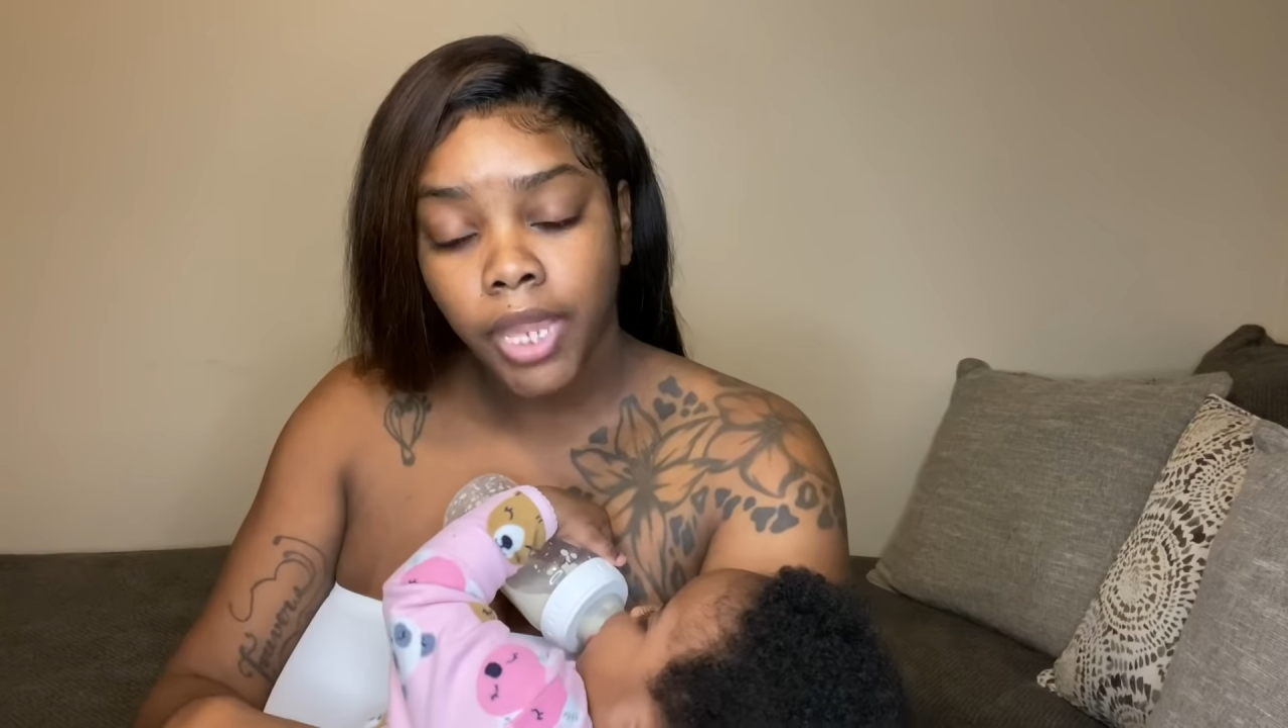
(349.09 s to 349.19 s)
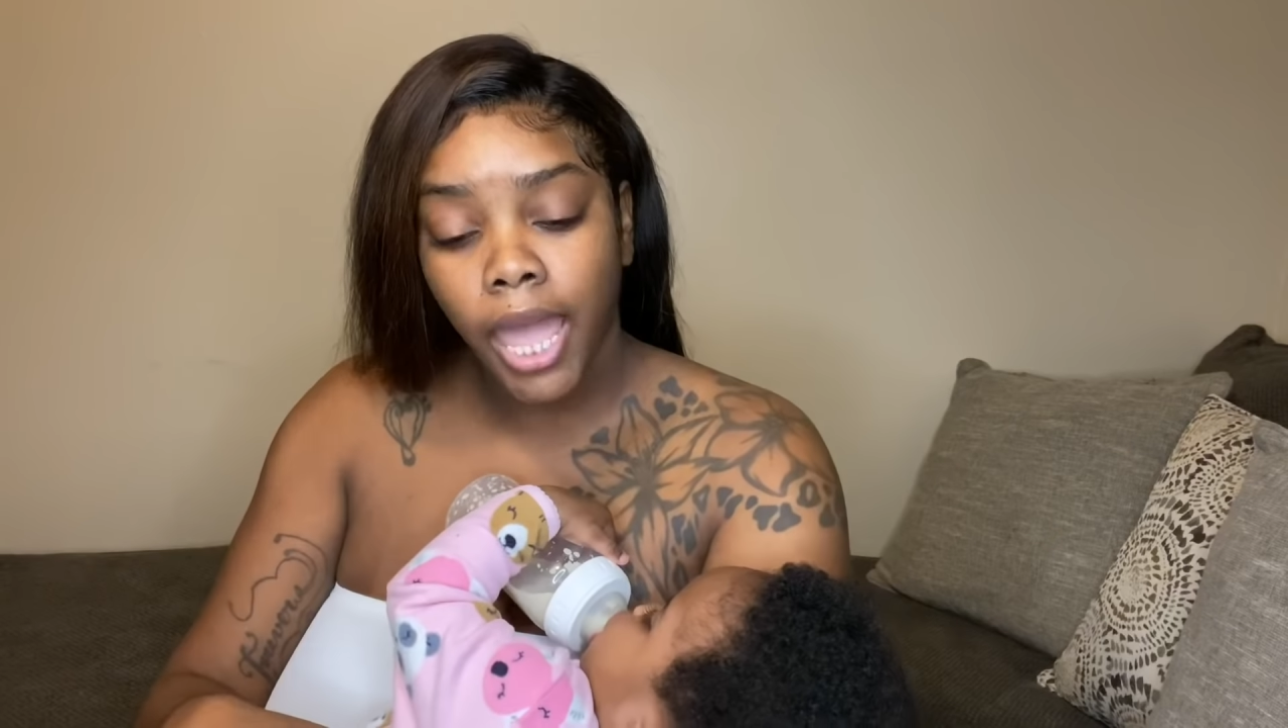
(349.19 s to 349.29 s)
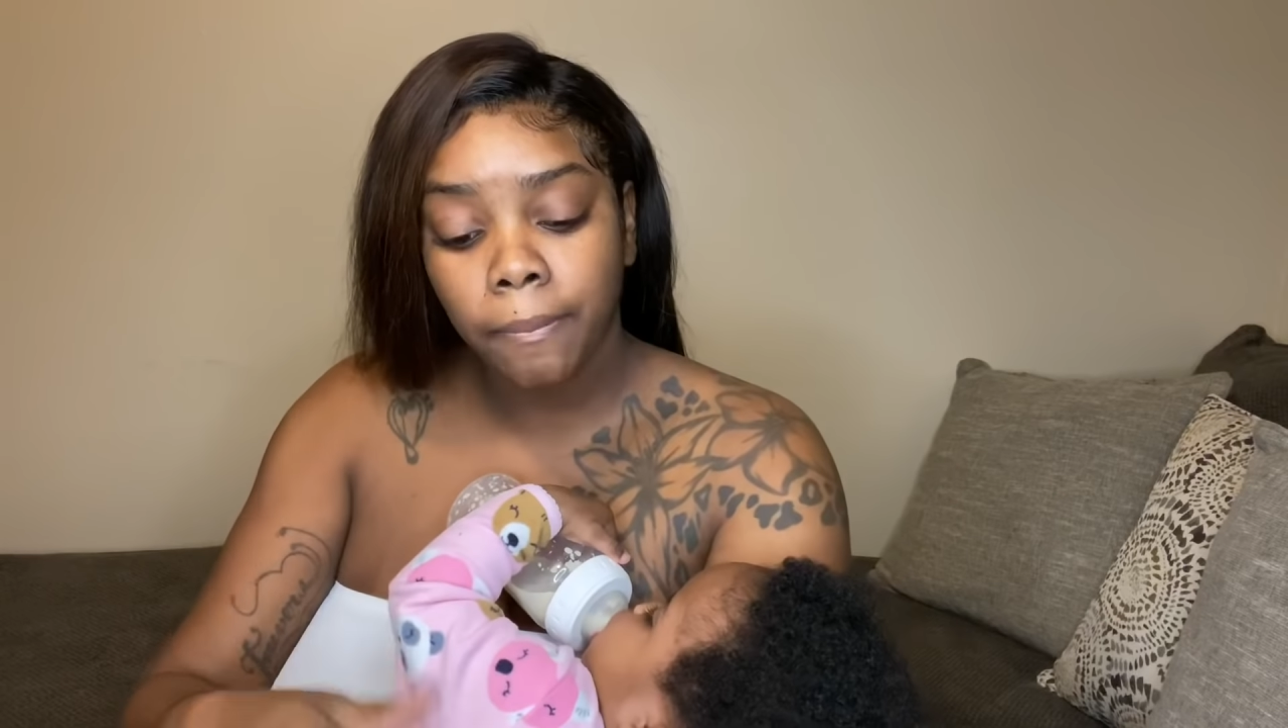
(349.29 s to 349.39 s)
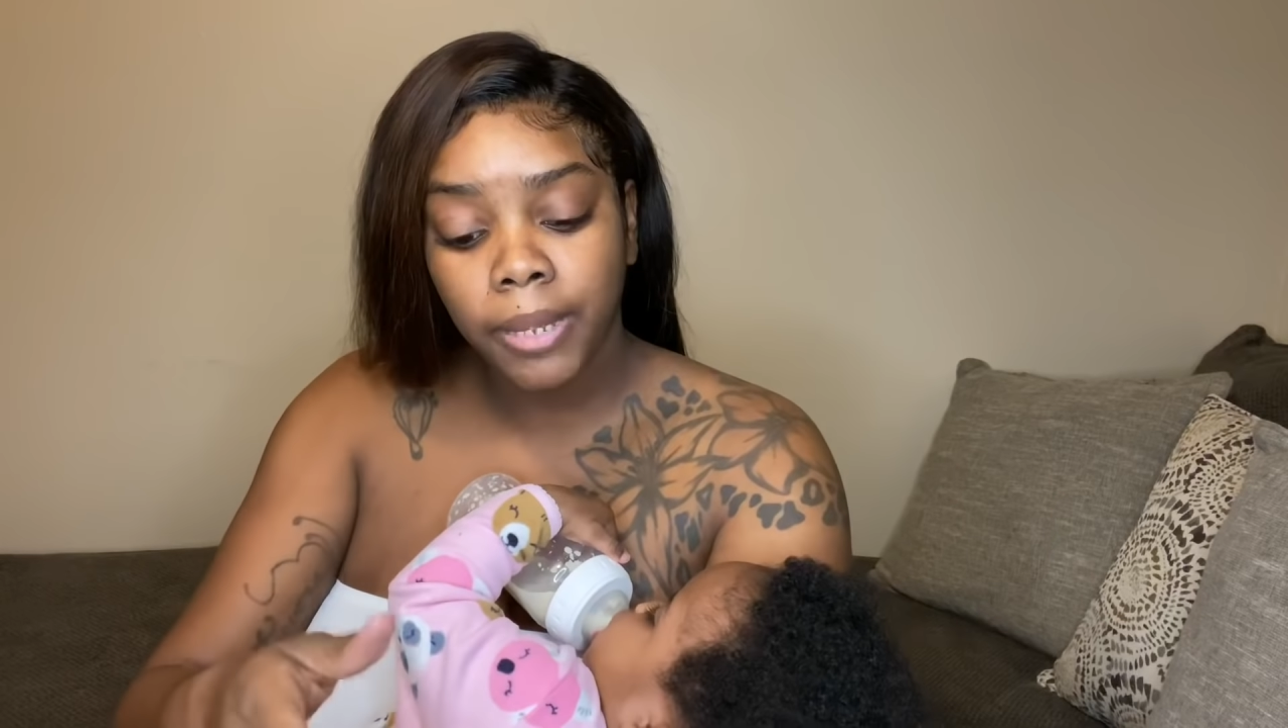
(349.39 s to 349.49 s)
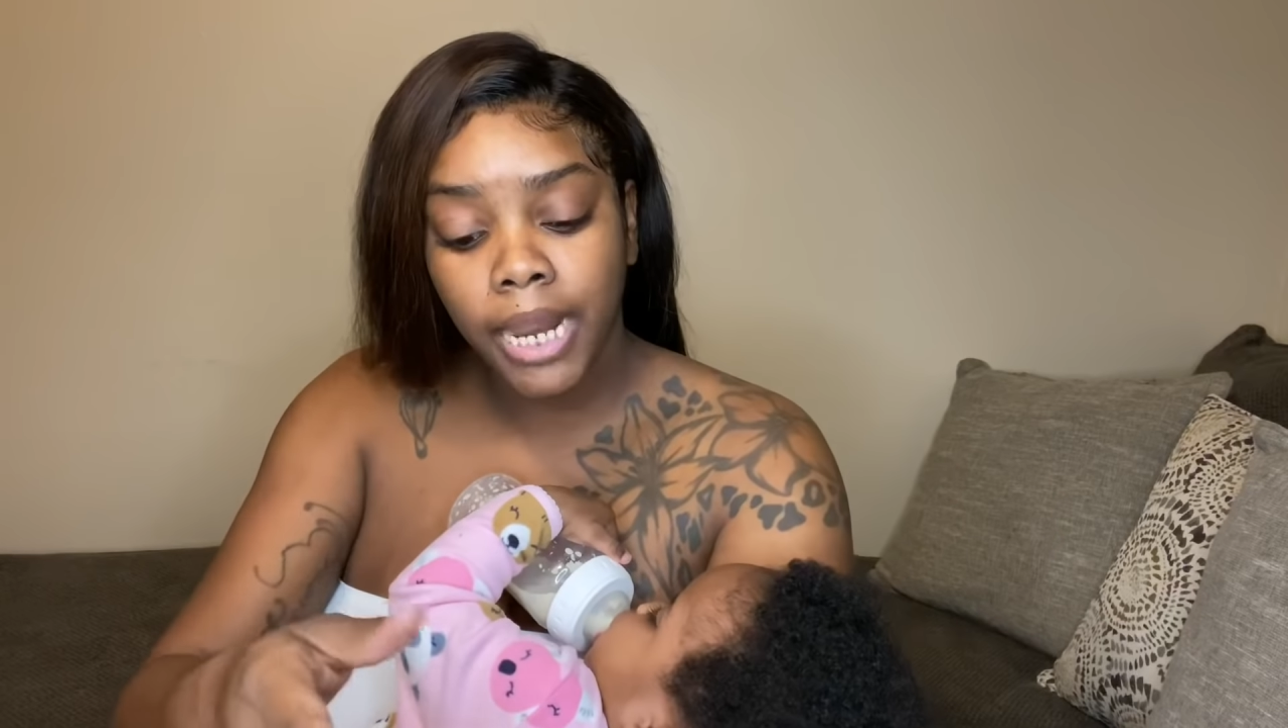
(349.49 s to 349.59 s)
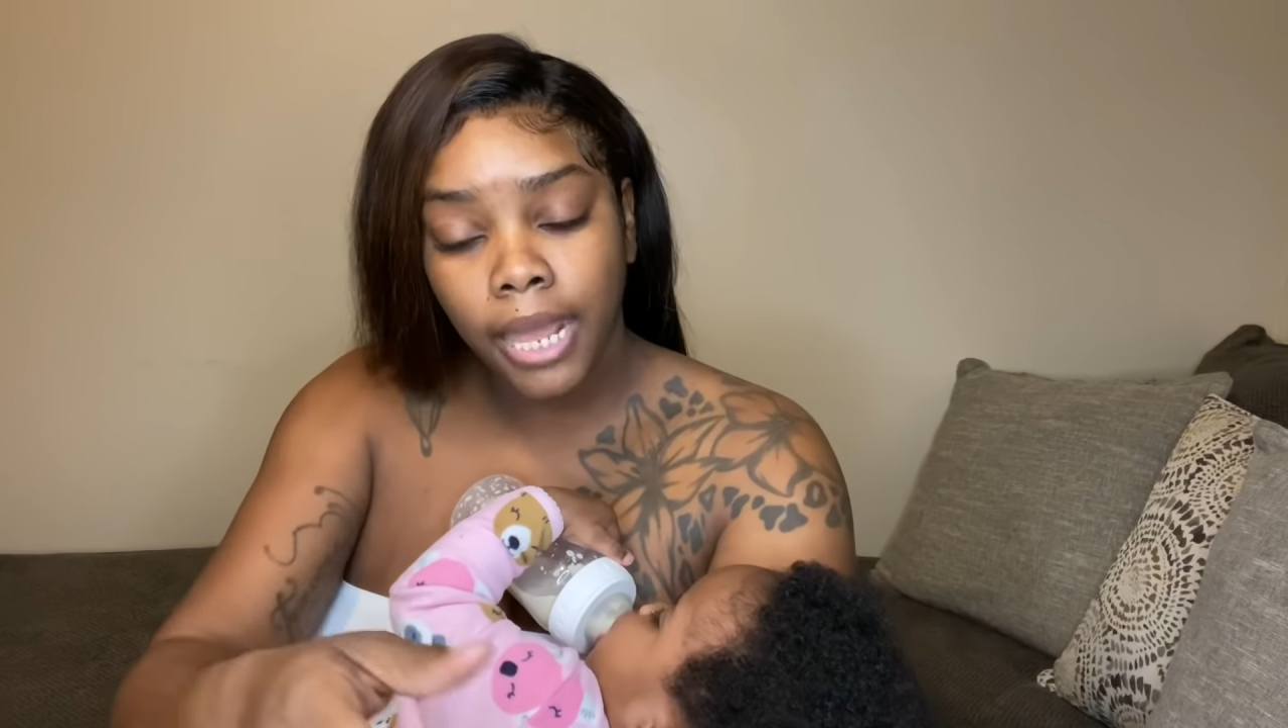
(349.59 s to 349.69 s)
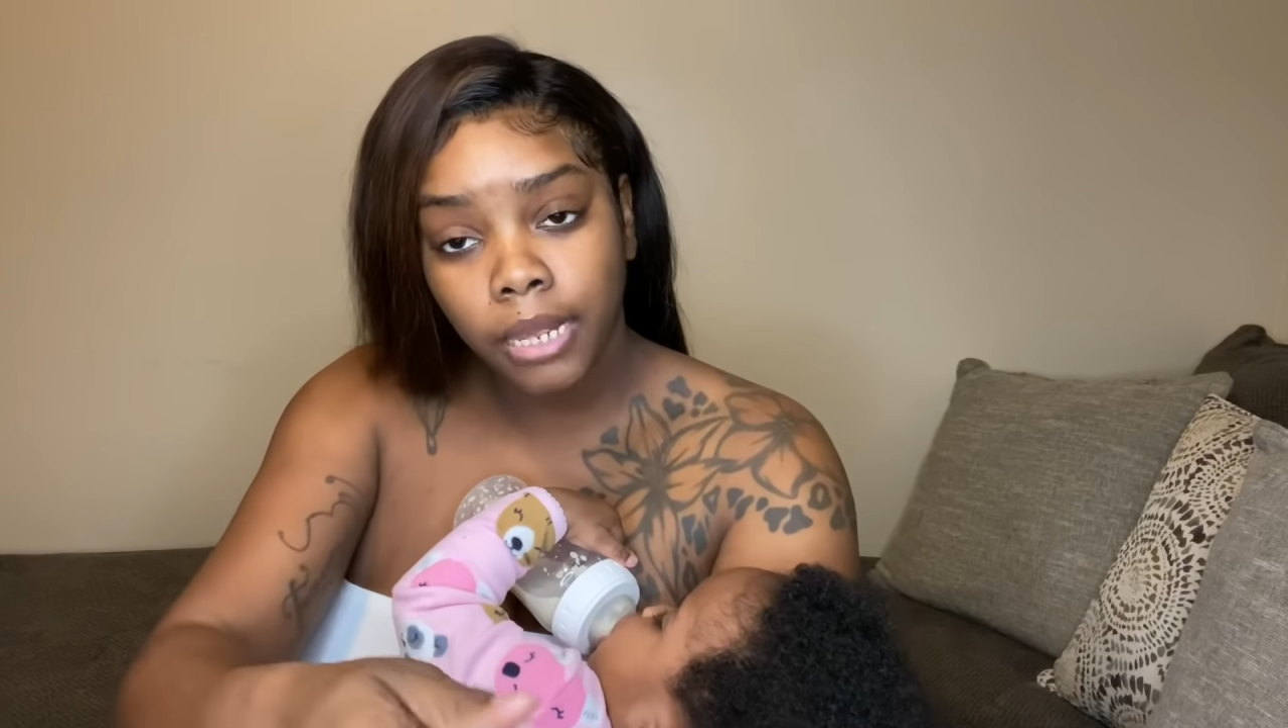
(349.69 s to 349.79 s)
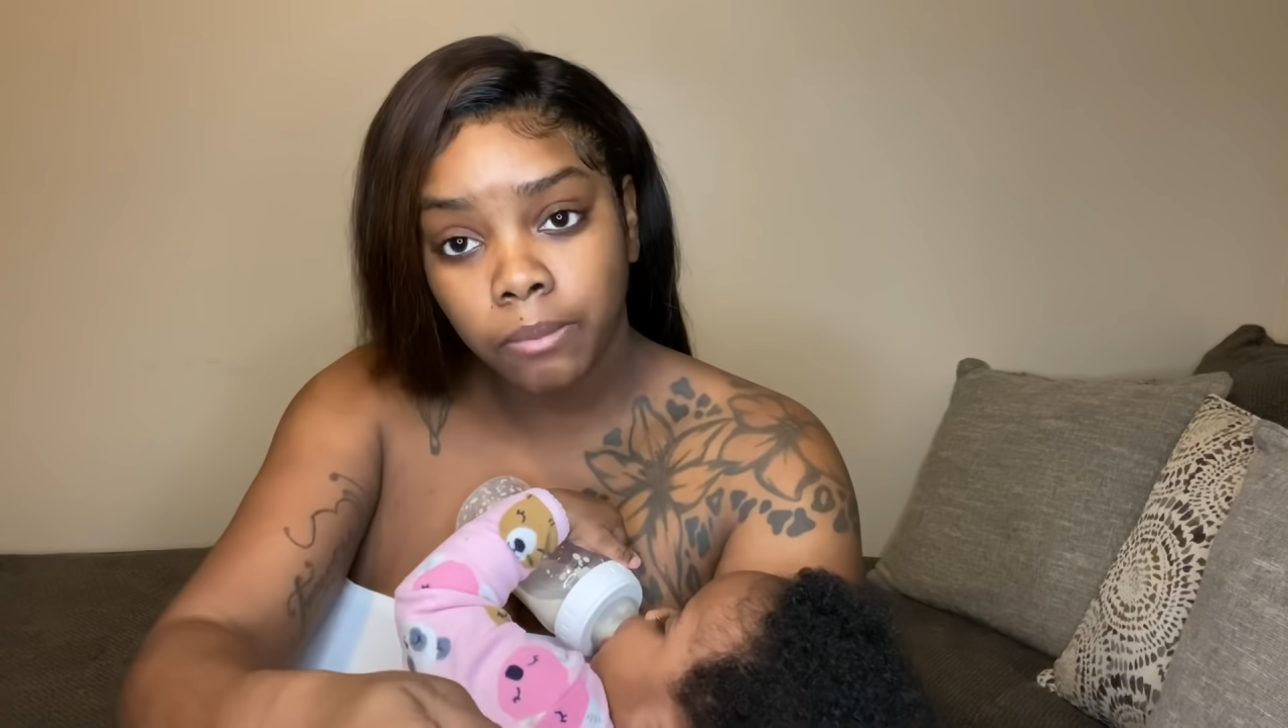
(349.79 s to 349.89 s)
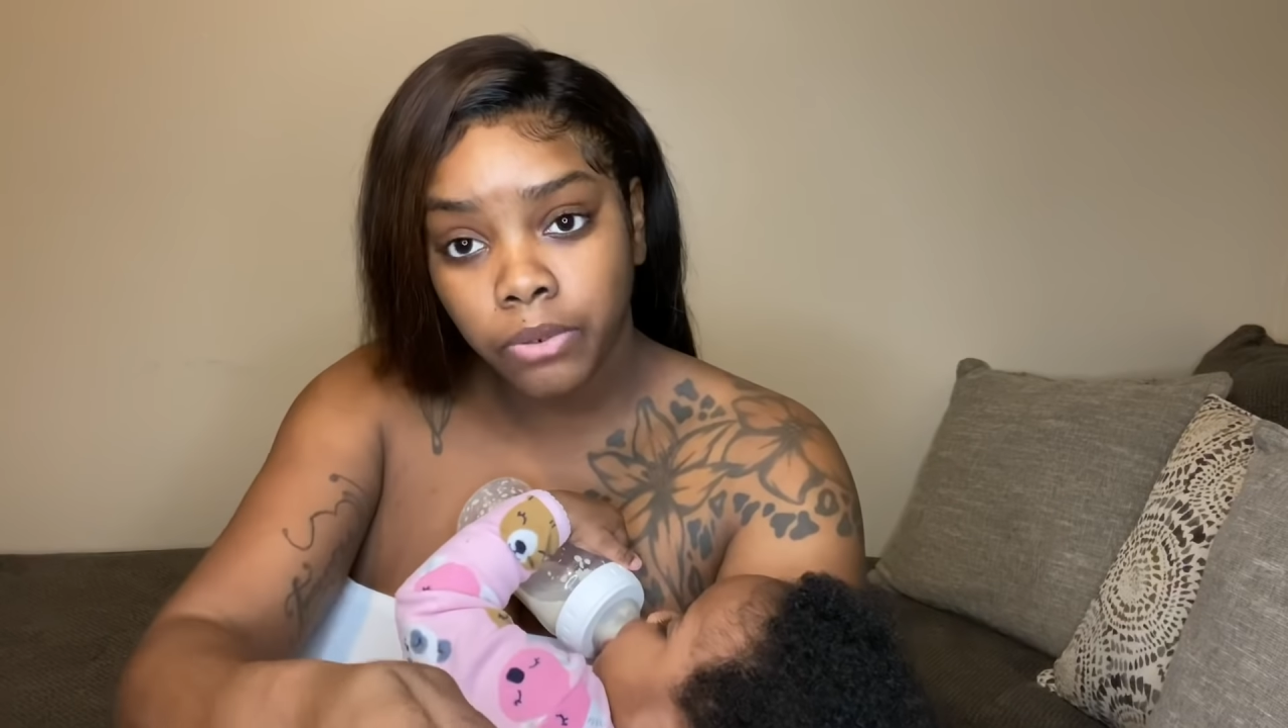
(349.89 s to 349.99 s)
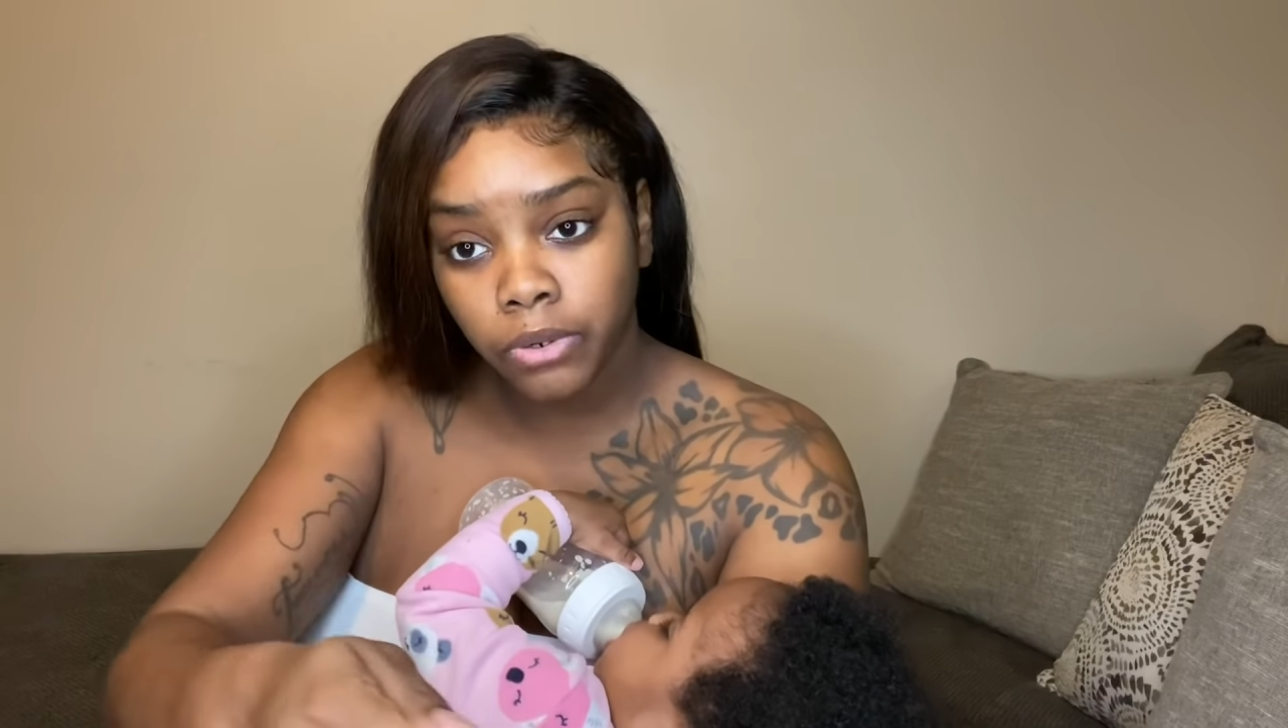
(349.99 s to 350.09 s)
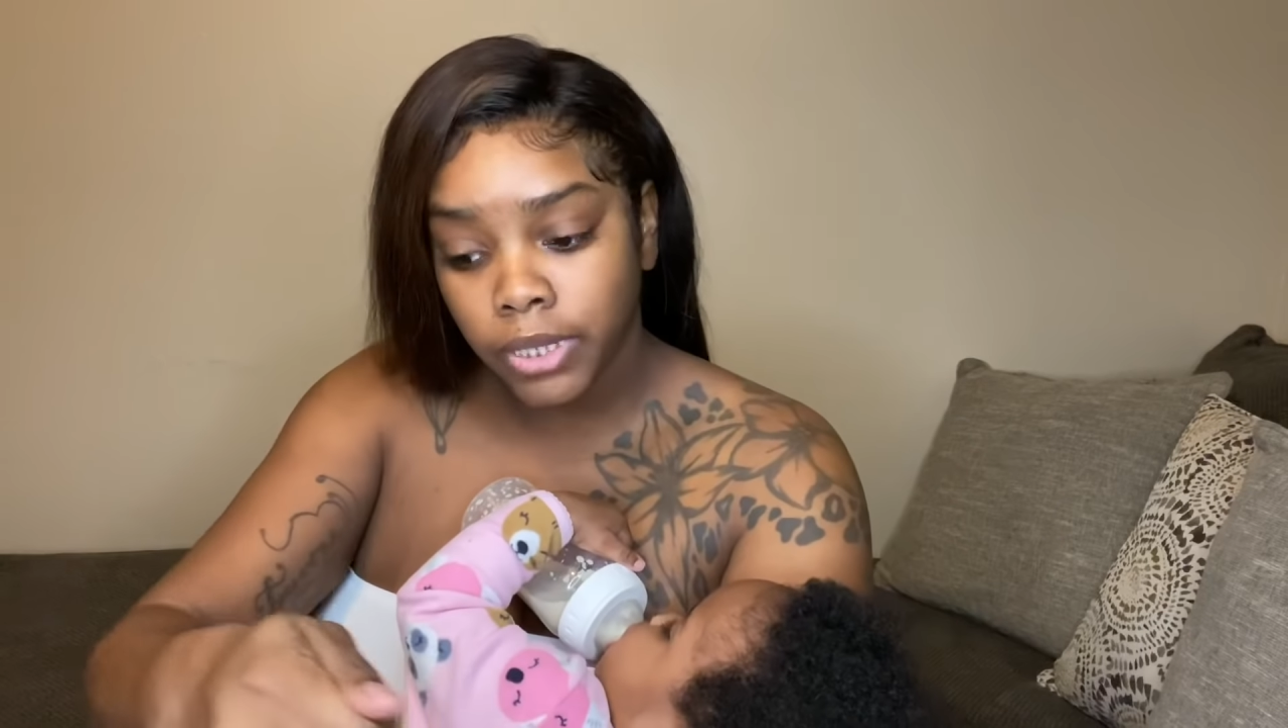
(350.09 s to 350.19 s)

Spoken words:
I politely pulled